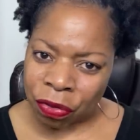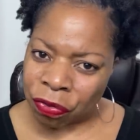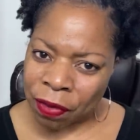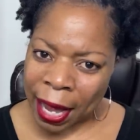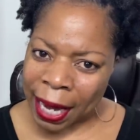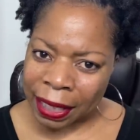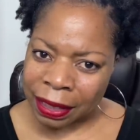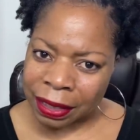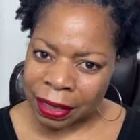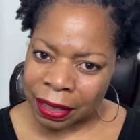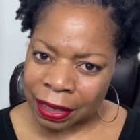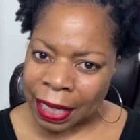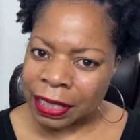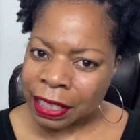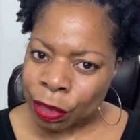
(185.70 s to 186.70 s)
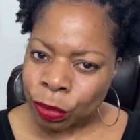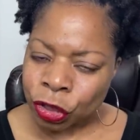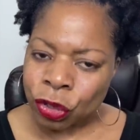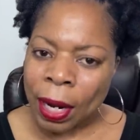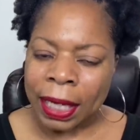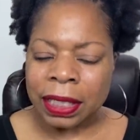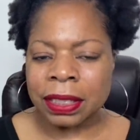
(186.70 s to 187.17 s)
fact that they were
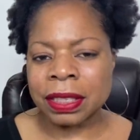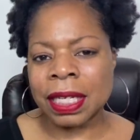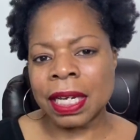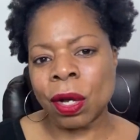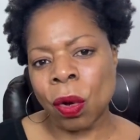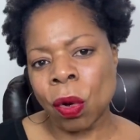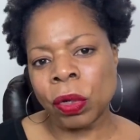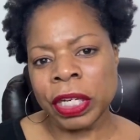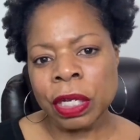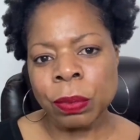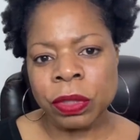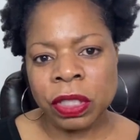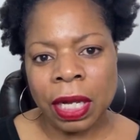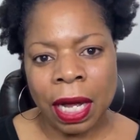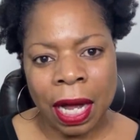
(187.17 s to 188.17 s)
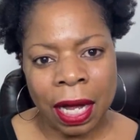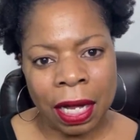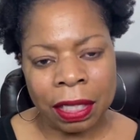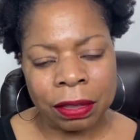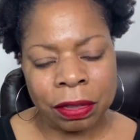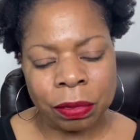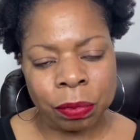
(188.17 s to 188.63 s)
trying to say, oh, he was
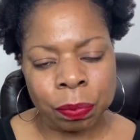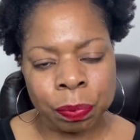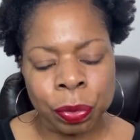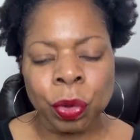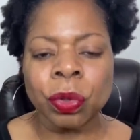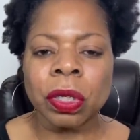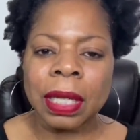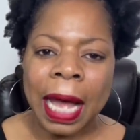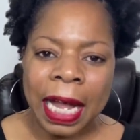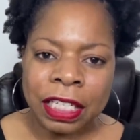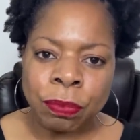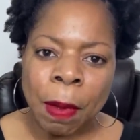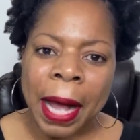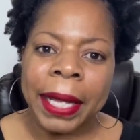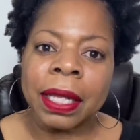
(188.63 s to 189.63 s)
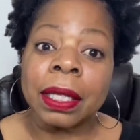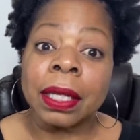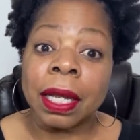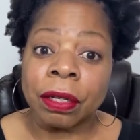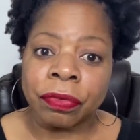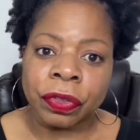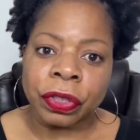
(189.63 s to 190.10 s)
brutalized by a
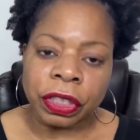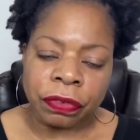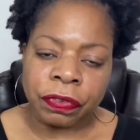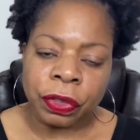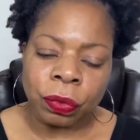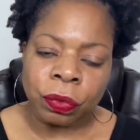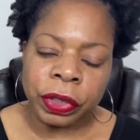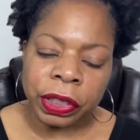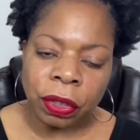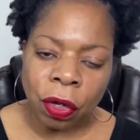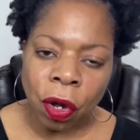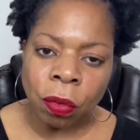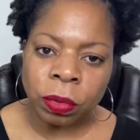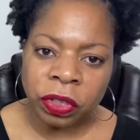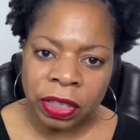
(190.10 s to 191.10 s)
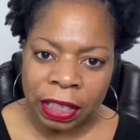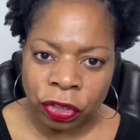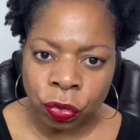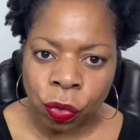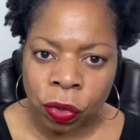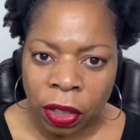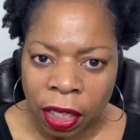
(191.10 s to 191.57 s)
lover, if you will, a
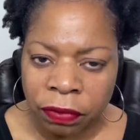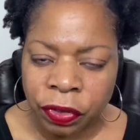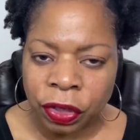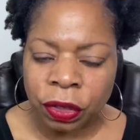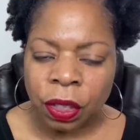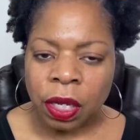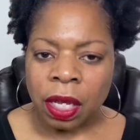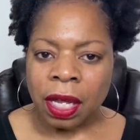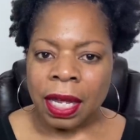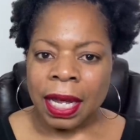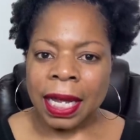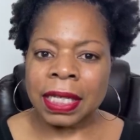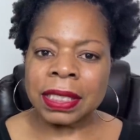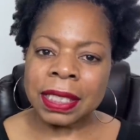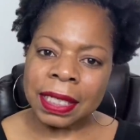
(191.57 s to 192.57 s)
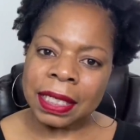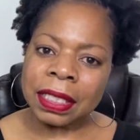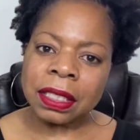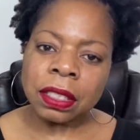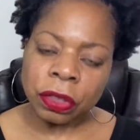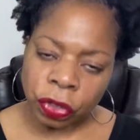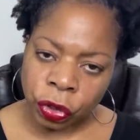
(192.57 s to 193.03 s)
homosexual lover. And
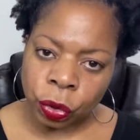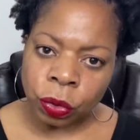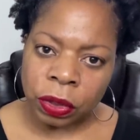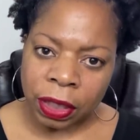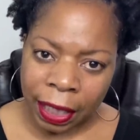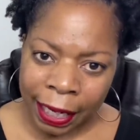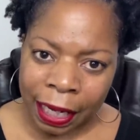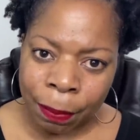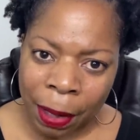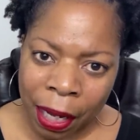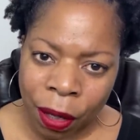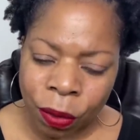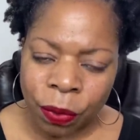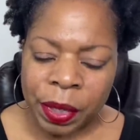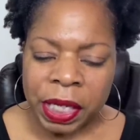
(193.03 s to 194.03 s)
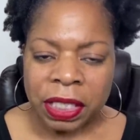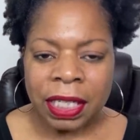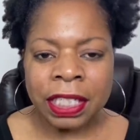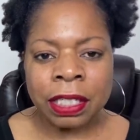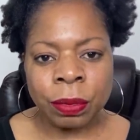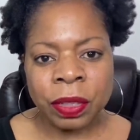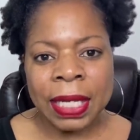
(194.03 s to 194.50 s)
then the truth came out
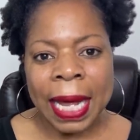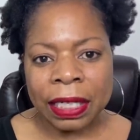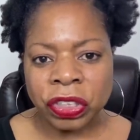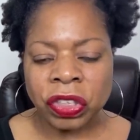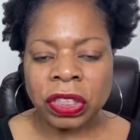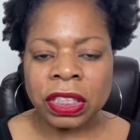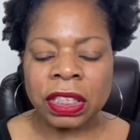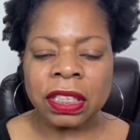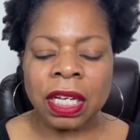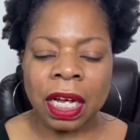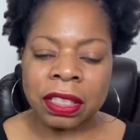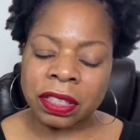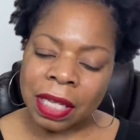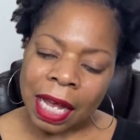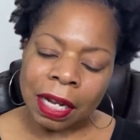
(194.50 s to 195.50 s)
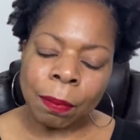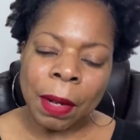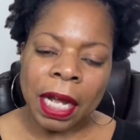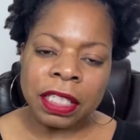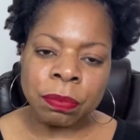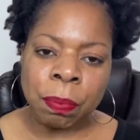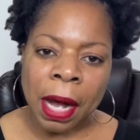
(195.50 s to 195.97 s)
that he was actually
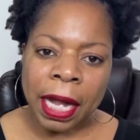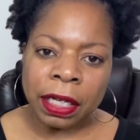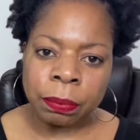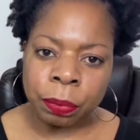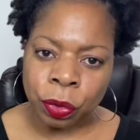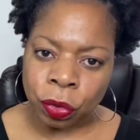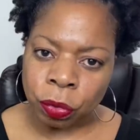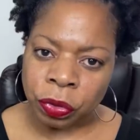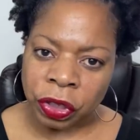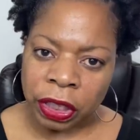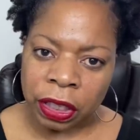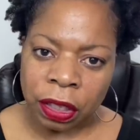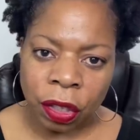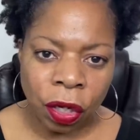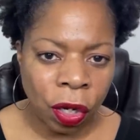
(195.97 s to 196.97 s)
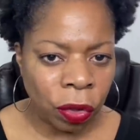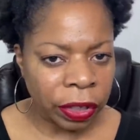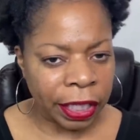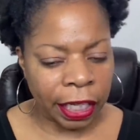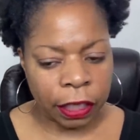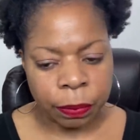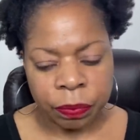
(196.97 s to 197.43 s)
sodomized by a broomstick.
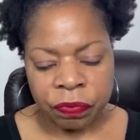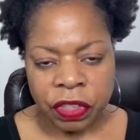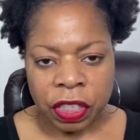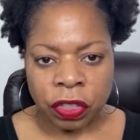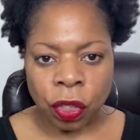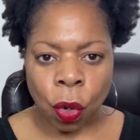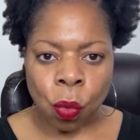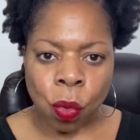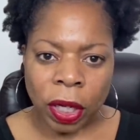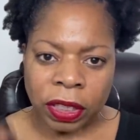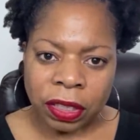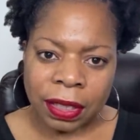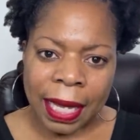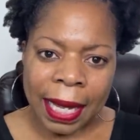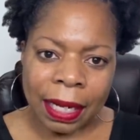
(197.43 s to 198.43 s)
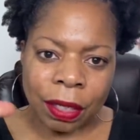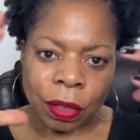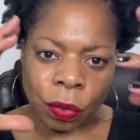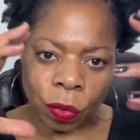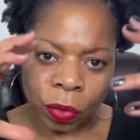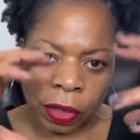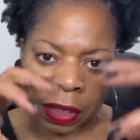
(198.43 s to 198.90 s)
Okay, so once that
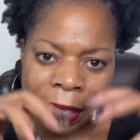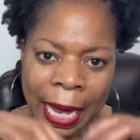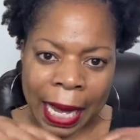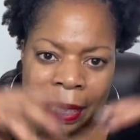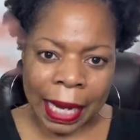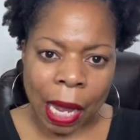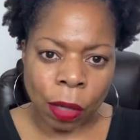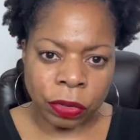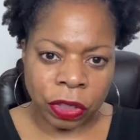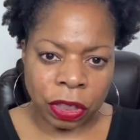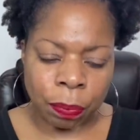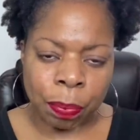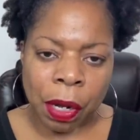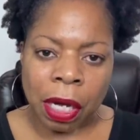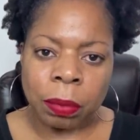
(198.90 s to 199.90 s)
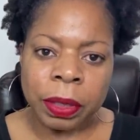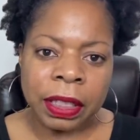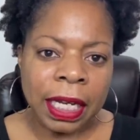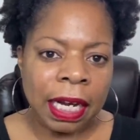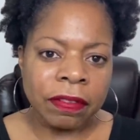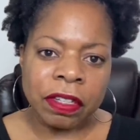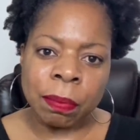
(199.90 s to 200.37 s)
got out to the public,
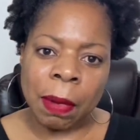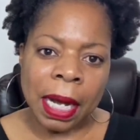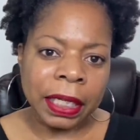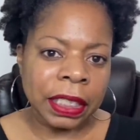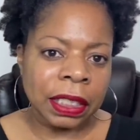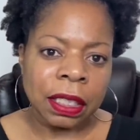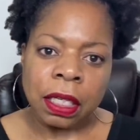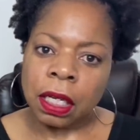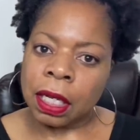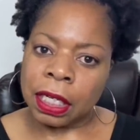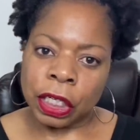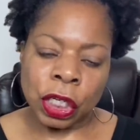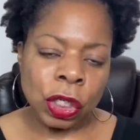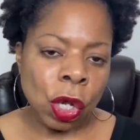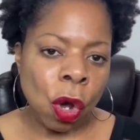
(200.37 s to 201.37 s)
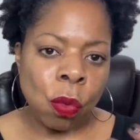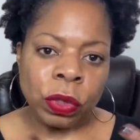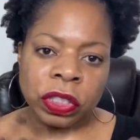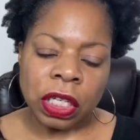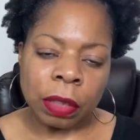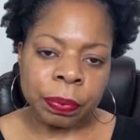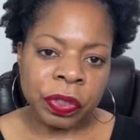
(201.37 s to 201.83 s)
everybody, you know,
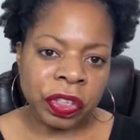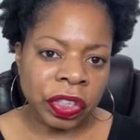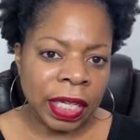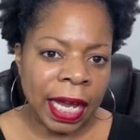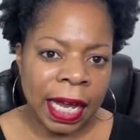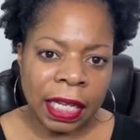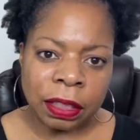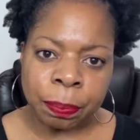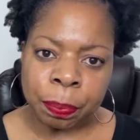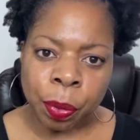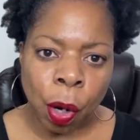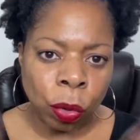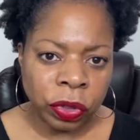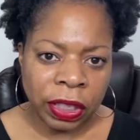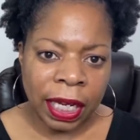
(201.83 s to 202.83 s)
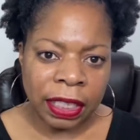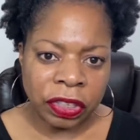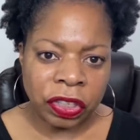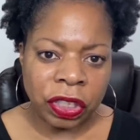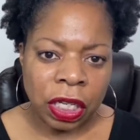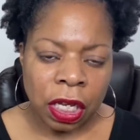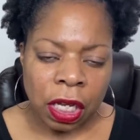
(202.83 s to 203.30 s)
was upset,
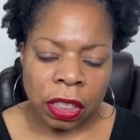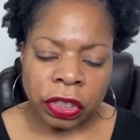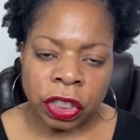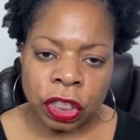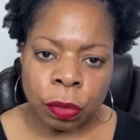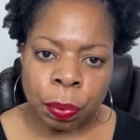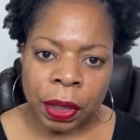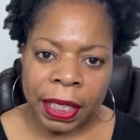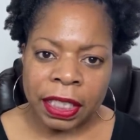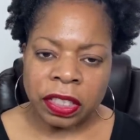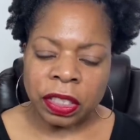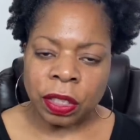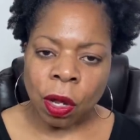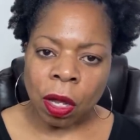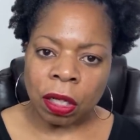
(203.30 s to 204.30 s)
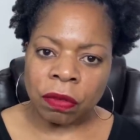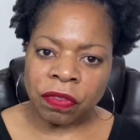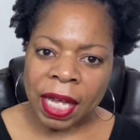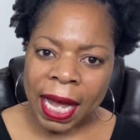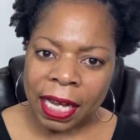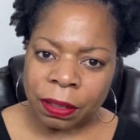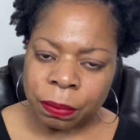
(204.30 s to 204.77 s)
protests took place and all of
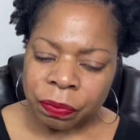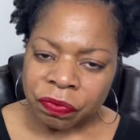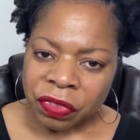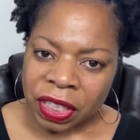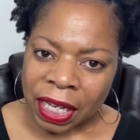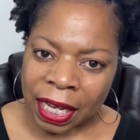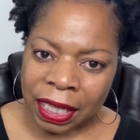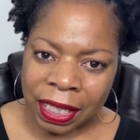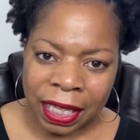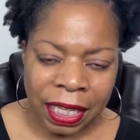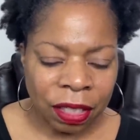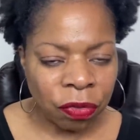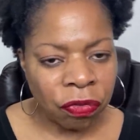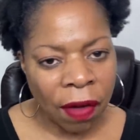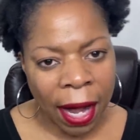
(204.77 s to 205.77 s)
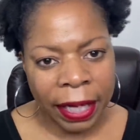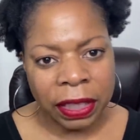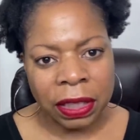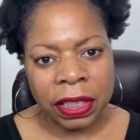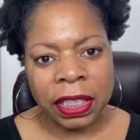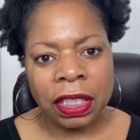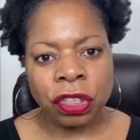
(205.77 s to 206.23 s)
that. And then
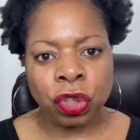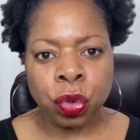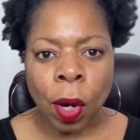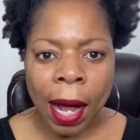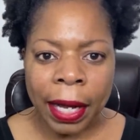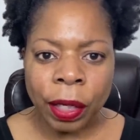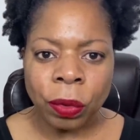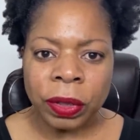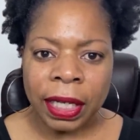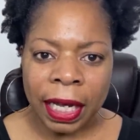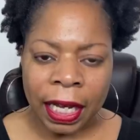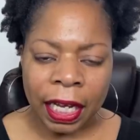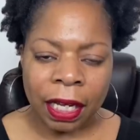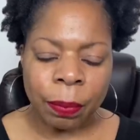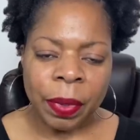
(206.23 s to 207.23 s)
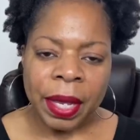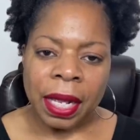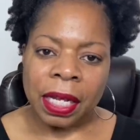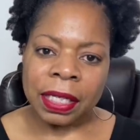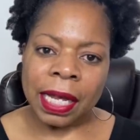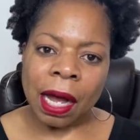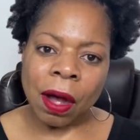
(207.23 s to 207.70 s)
finally a trial came.
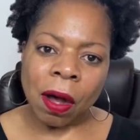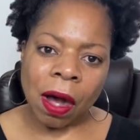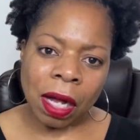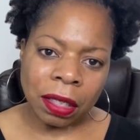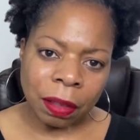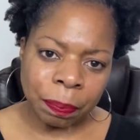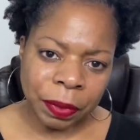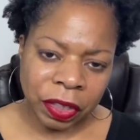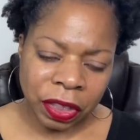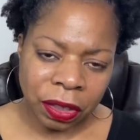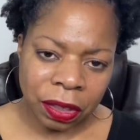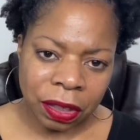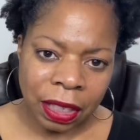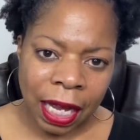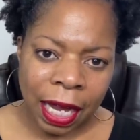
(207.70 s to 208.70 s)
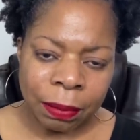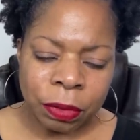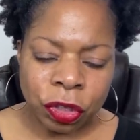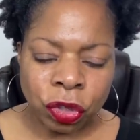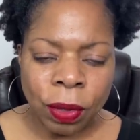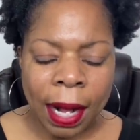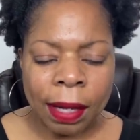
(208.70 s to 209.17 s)
Now, all up until the time
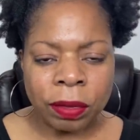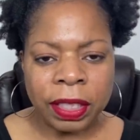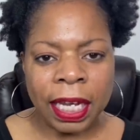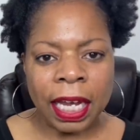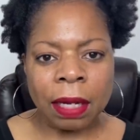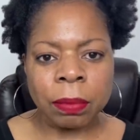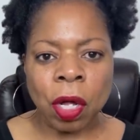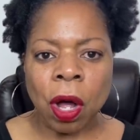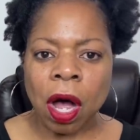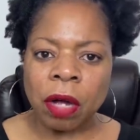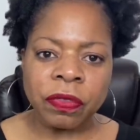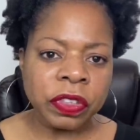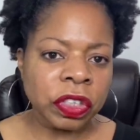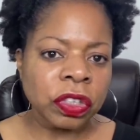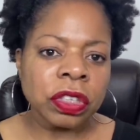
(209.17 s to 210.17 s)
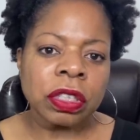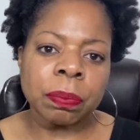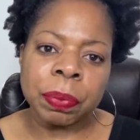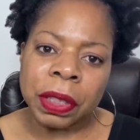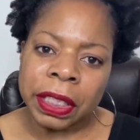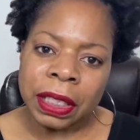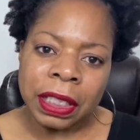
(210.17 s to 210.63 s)
the trial came, the officers
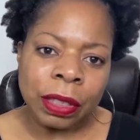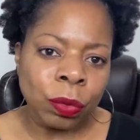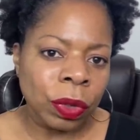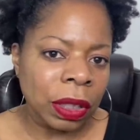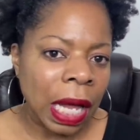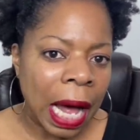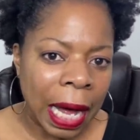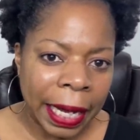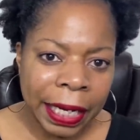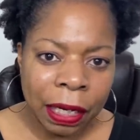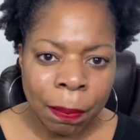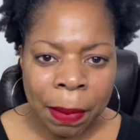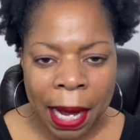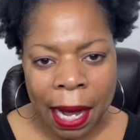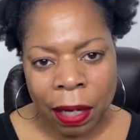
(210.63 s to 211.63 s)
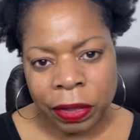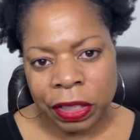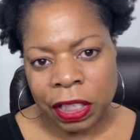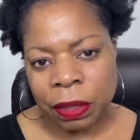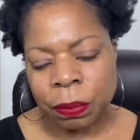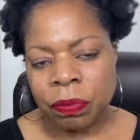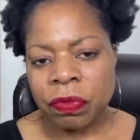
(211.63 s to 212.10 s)
completely were lying about
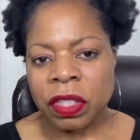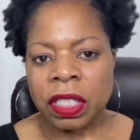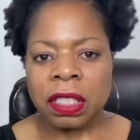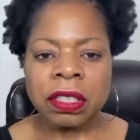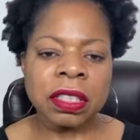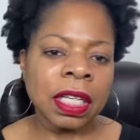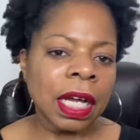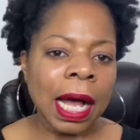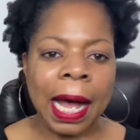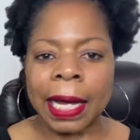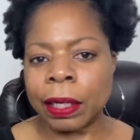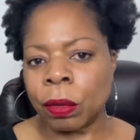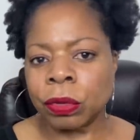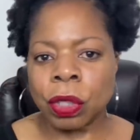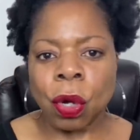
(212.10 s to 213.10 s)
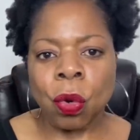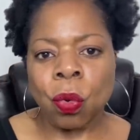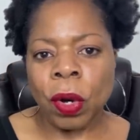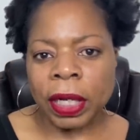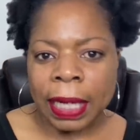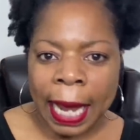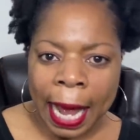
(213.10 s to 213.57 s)
it. I don't know
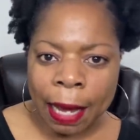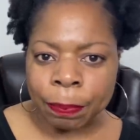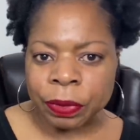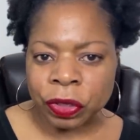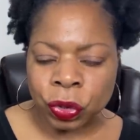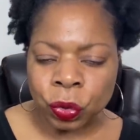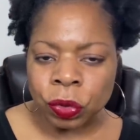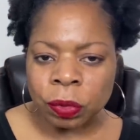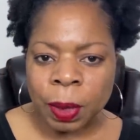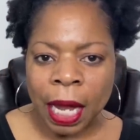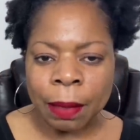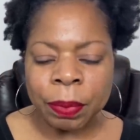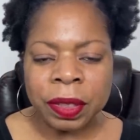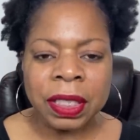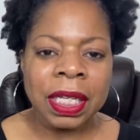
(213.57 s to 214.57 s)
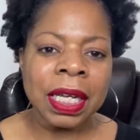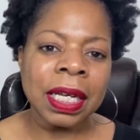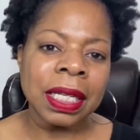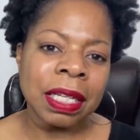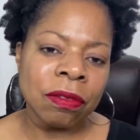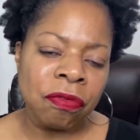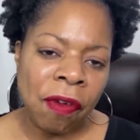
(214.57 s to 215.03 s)
what happened to him type of
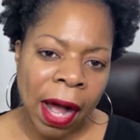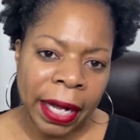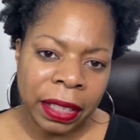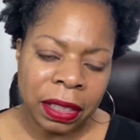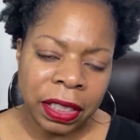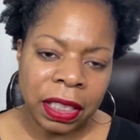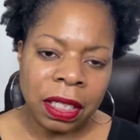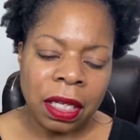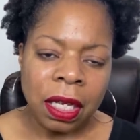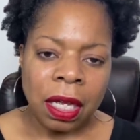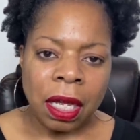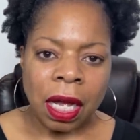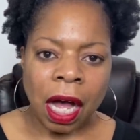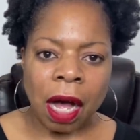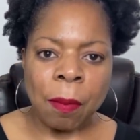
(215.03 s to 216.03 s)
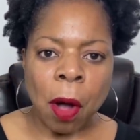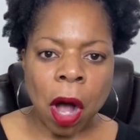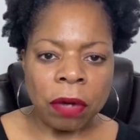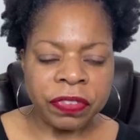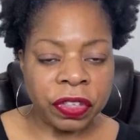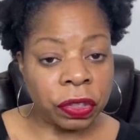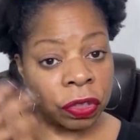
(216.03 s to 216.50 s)
thing. And then finally,
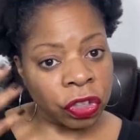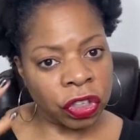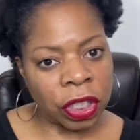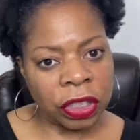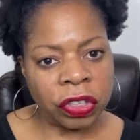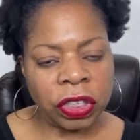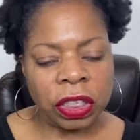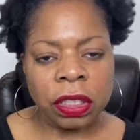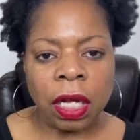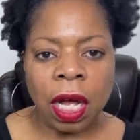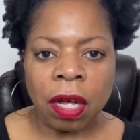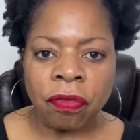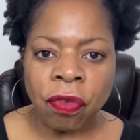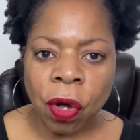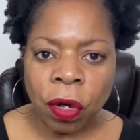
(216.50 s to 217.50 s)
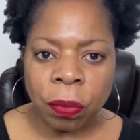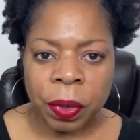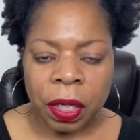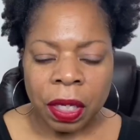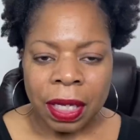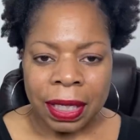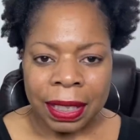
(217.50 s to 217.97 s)
Officer Justin Volpe,
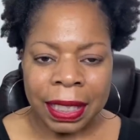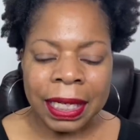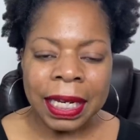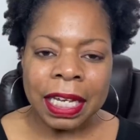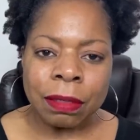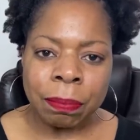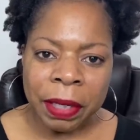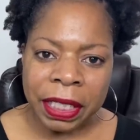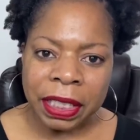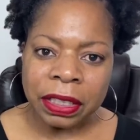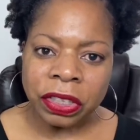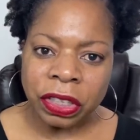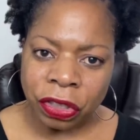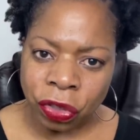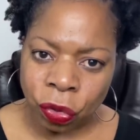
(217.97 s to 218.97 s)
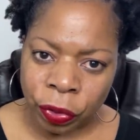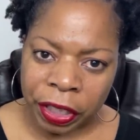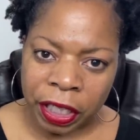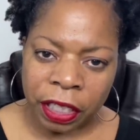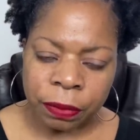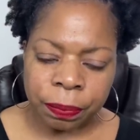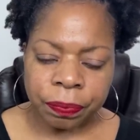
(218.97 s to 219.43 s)
he admitted to
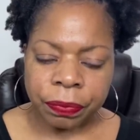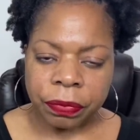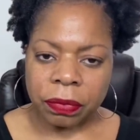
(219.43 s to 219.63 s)
doing it.